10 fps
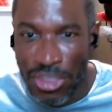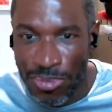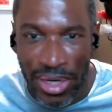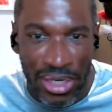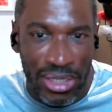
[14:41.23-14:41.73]
cut
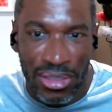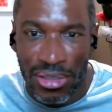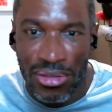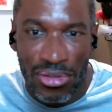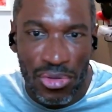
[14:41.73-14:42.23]

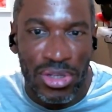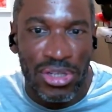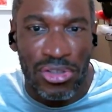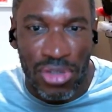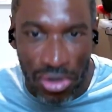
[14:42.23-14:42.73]
spending to
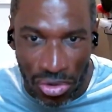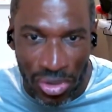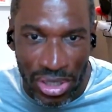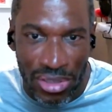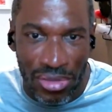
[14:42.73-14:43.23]
a
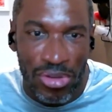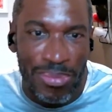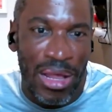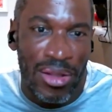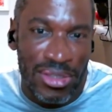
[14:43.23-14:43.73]
degree to
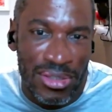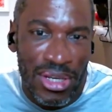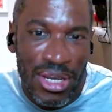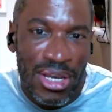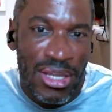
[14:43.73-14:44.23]
rebalance
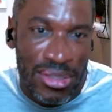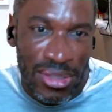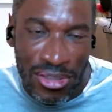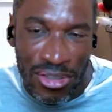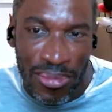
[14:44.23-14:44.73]
the
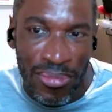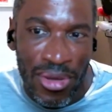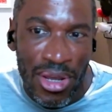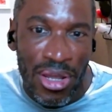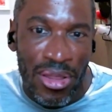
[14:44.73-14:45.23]

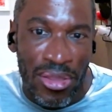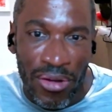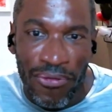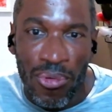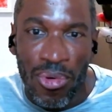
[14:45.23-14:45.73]
system.
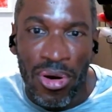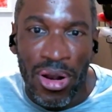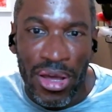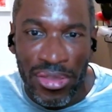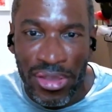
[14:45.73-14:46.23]

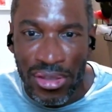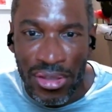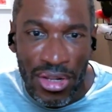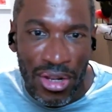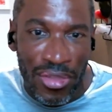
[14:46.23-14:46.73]
Therefore, I
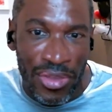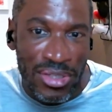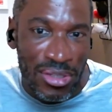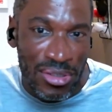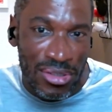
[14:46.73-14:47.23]
think
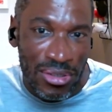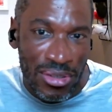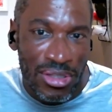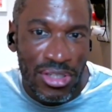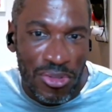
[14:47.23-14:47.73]
this
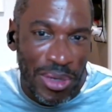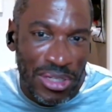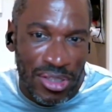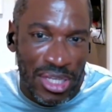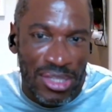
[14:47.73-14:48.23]
is
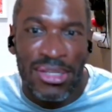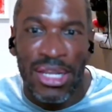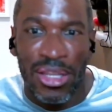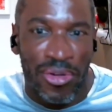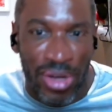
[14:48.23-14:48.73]
basically
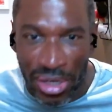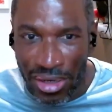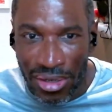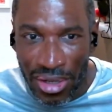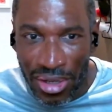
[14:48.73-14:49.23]

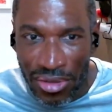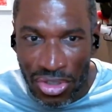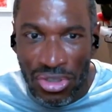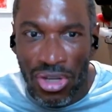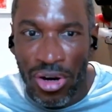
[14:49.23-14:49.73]
accelerated the
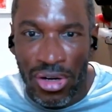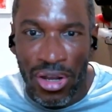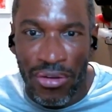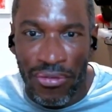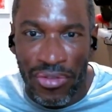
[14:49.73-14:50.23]
start
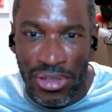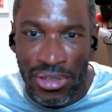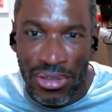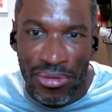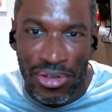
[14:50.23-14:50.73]
of
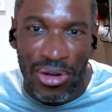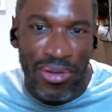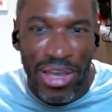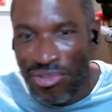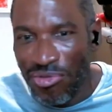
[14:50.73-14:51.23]
the,
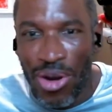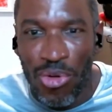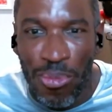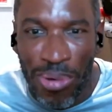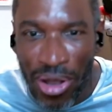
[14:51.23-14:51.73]
as
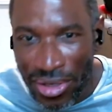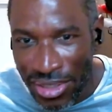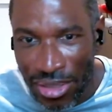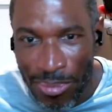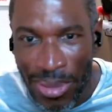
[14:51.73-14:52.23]
Raul Paul
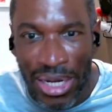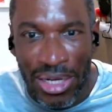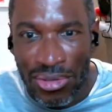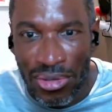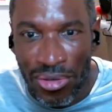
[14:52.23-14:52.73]
say, the
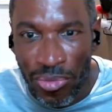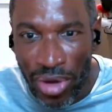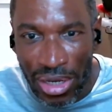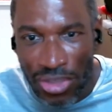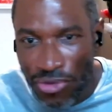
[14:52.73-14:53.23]
banana zone,
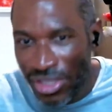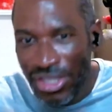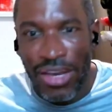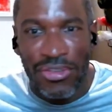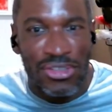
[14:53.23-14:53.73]
right? Because if we
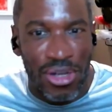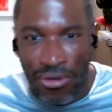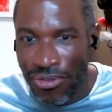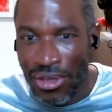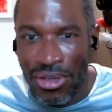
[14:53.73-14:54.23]
didn't have this
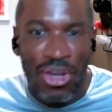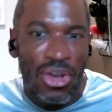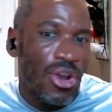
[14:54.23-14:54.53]
tariff thing,